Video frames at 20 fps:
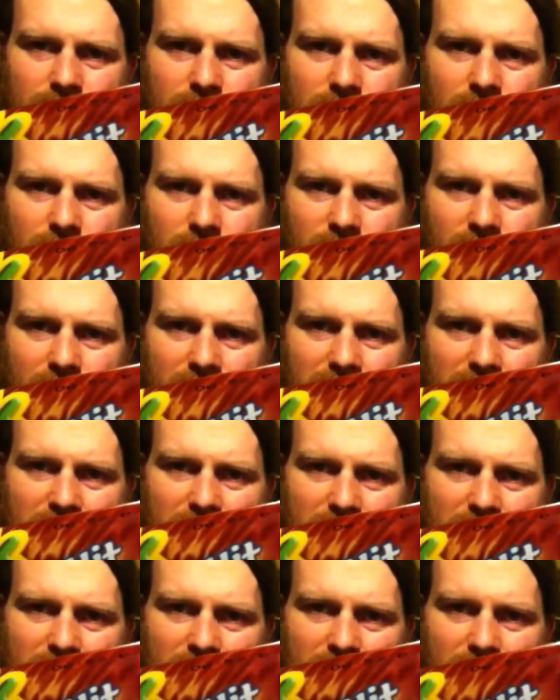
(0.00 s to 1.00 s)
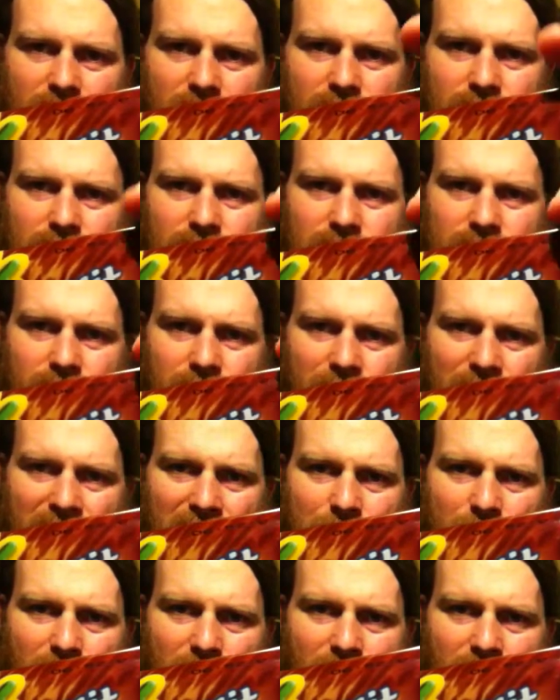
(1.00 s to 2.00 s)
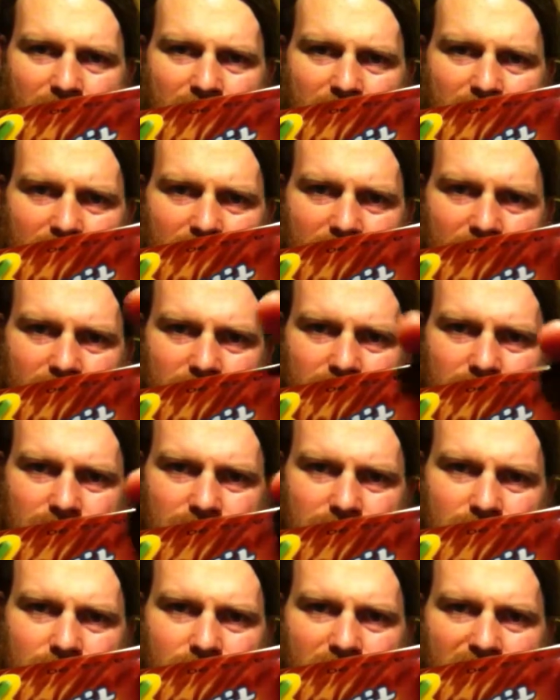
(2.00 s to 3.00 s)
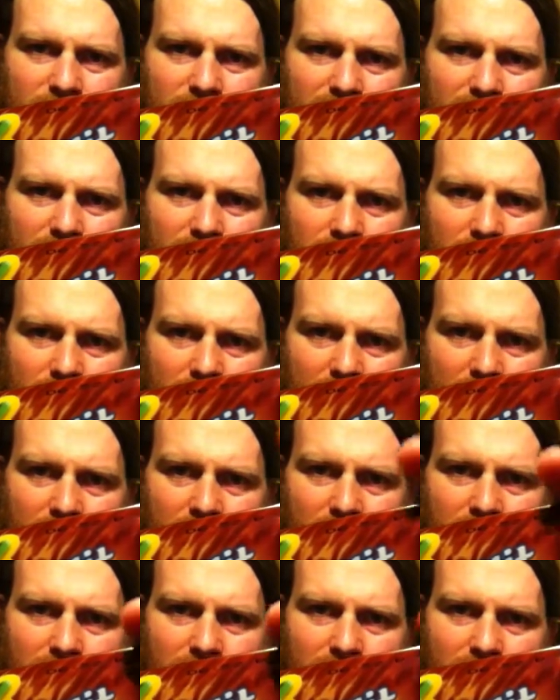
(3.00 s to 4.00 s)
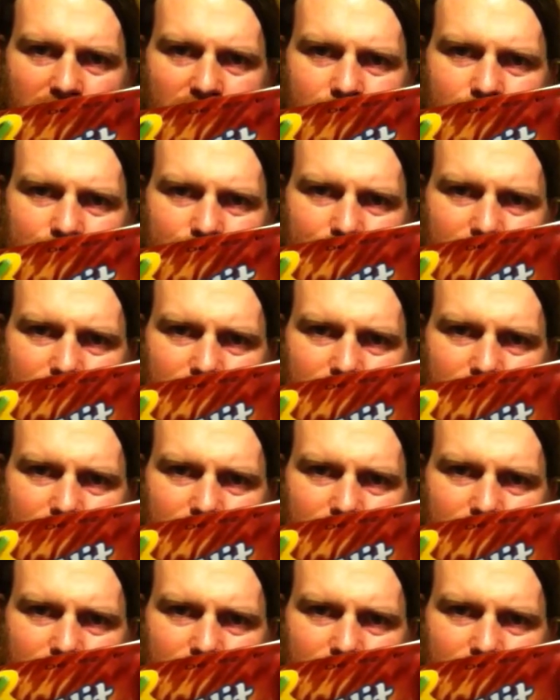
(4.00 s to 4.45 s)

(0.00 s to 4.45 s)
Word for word: crunchy, papery, maybe crackery